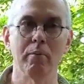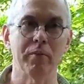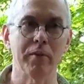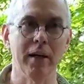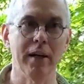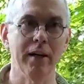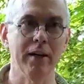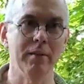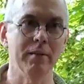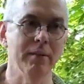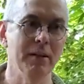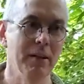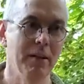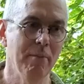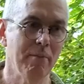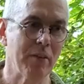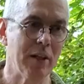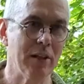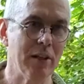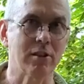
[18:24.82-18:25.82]
then
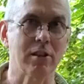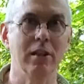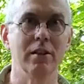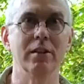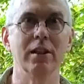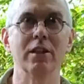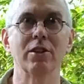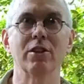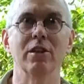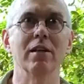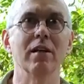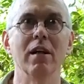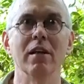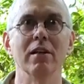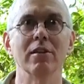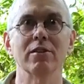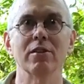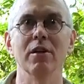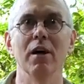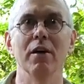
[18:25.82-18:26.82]
it's conditioned and
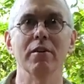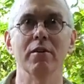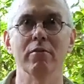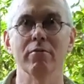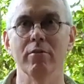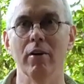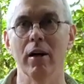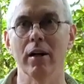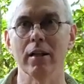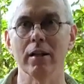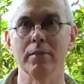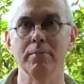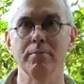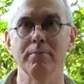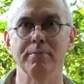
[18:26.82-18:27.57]
it's not nirvana.